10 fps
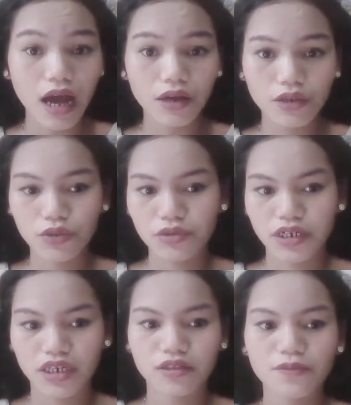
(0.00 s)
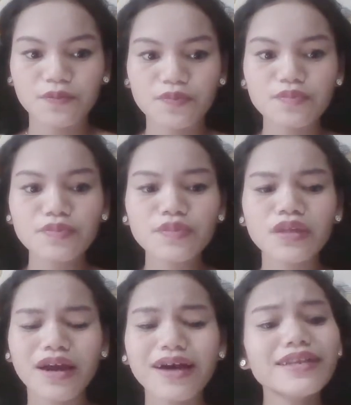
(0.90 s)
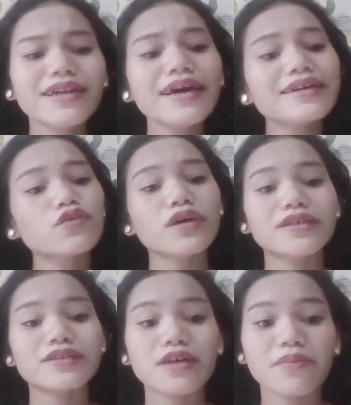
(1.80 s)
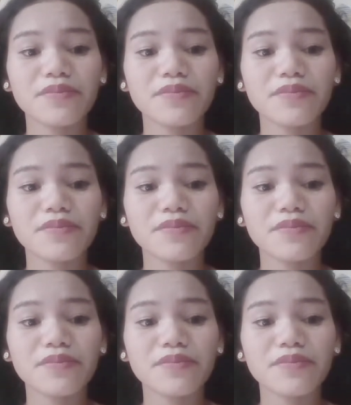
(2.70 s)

accurate. And the next one is the